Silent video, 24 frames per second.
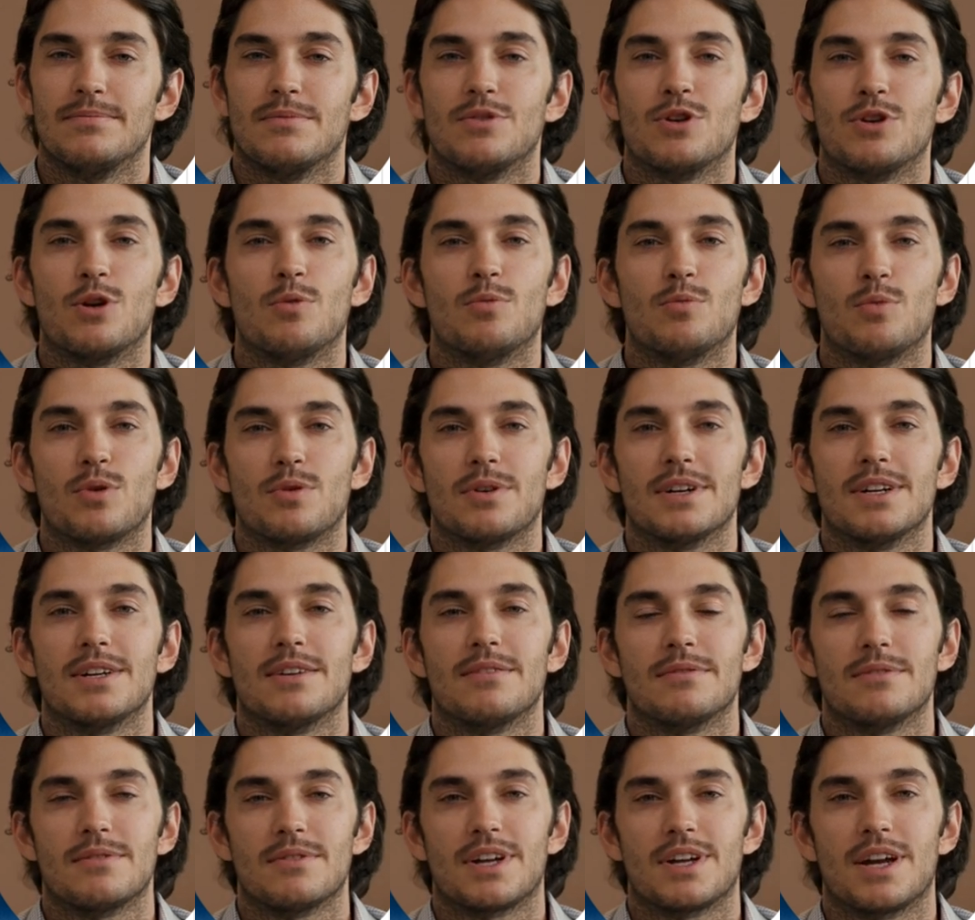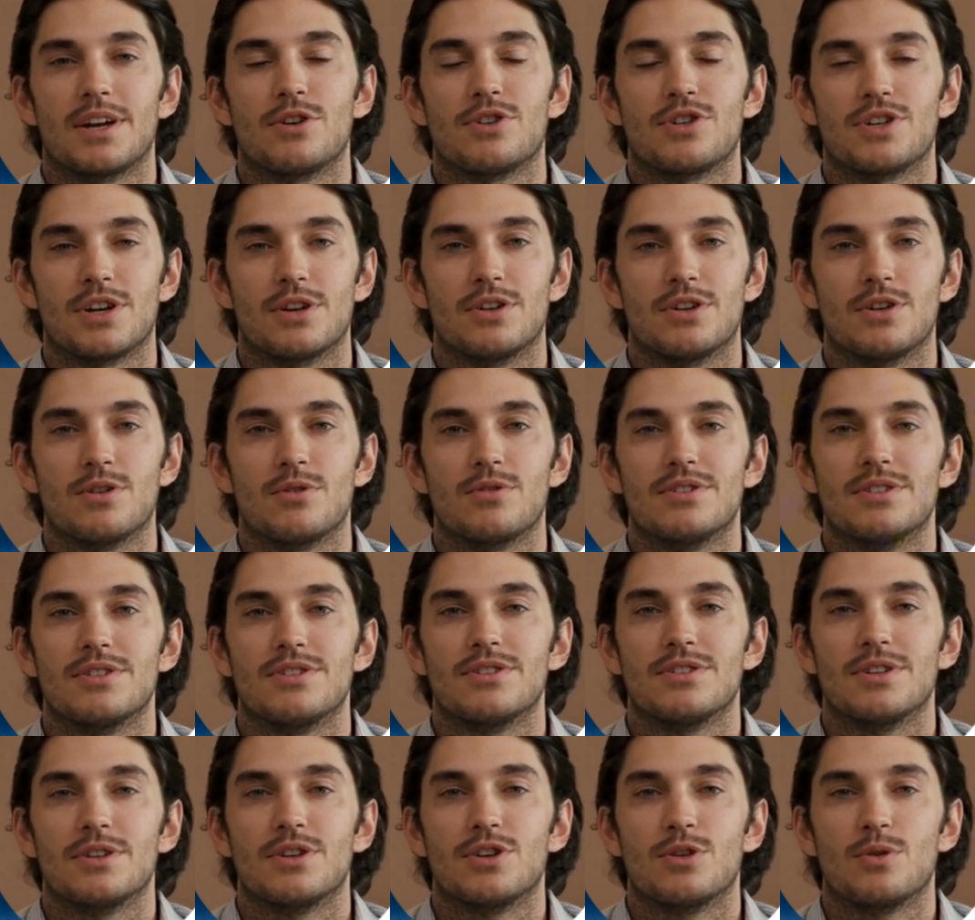Don't worry, TenorShare uses
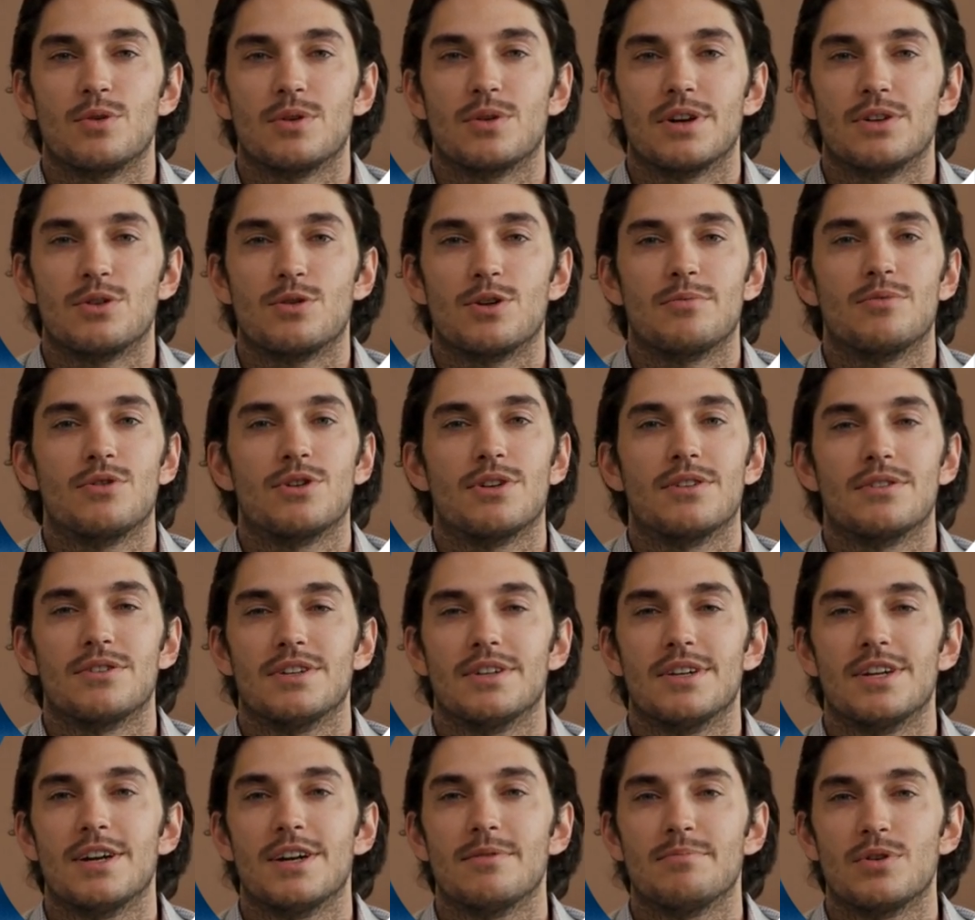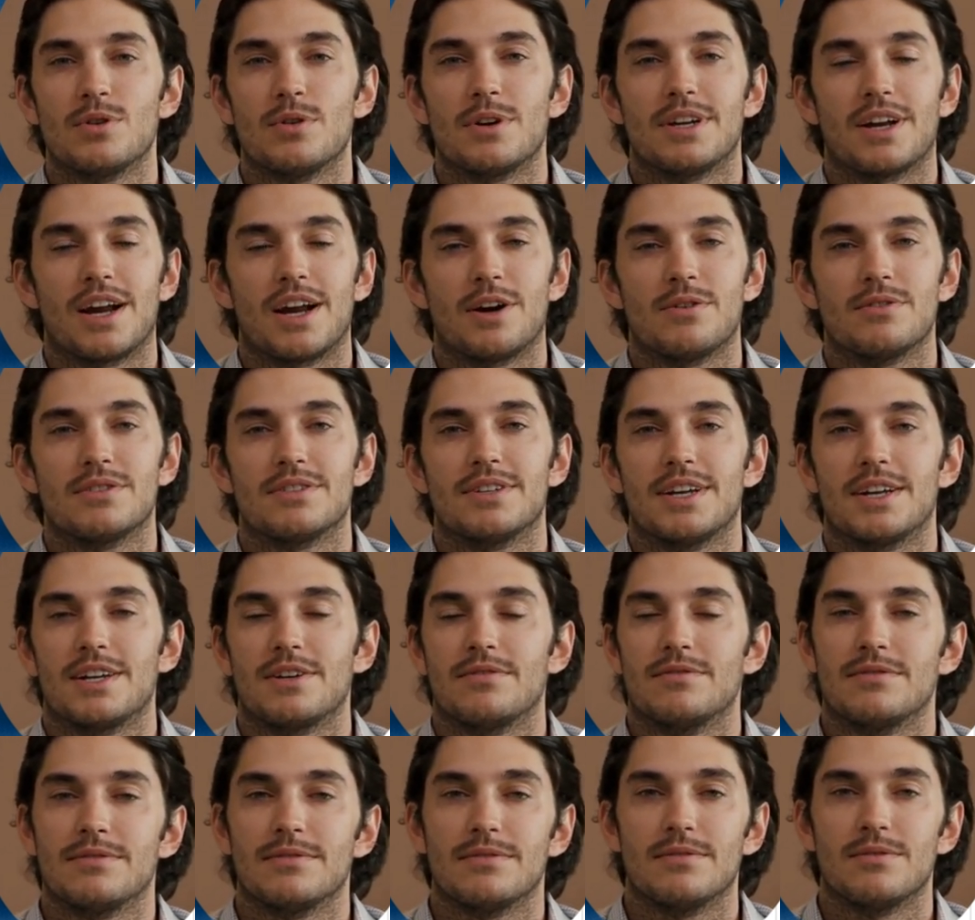secure encryption to keep your account
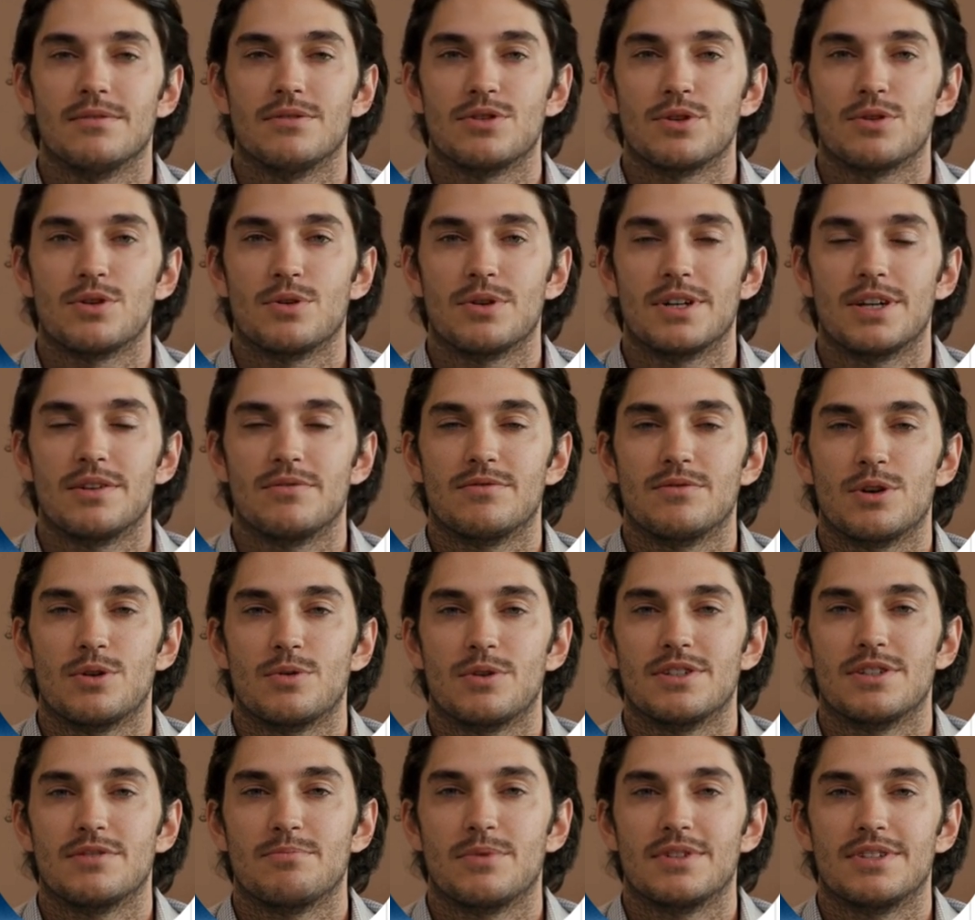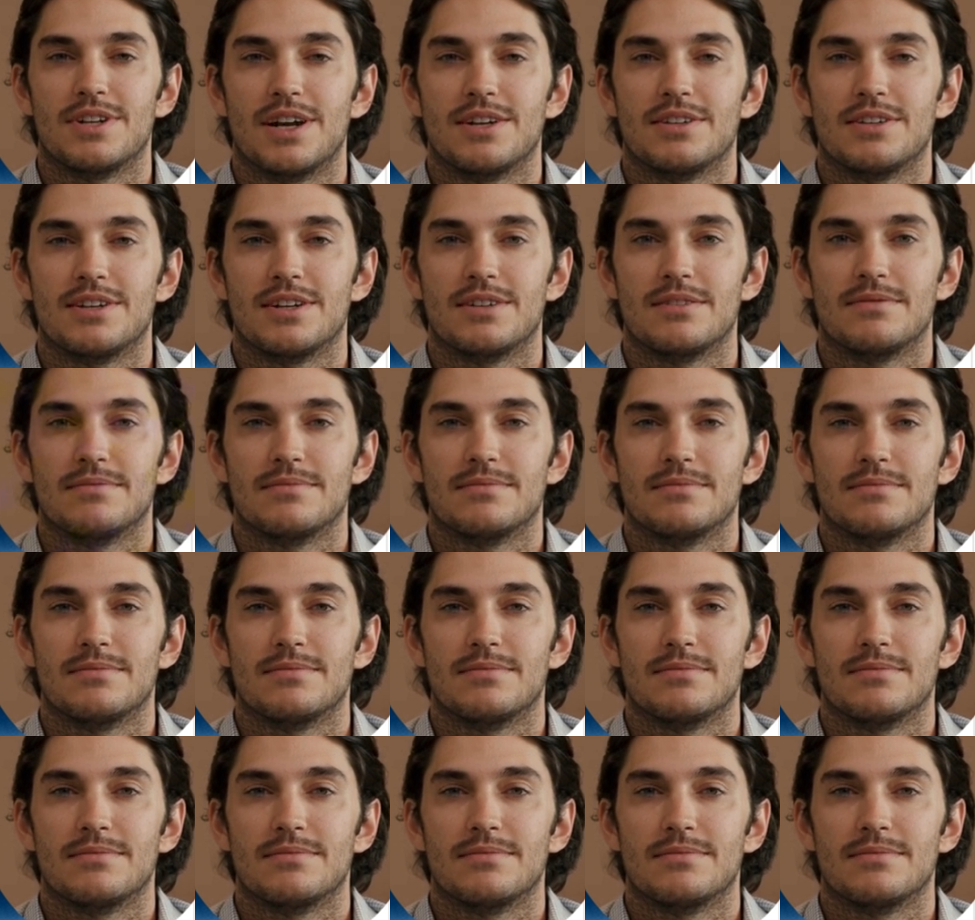safe, so your info is protected.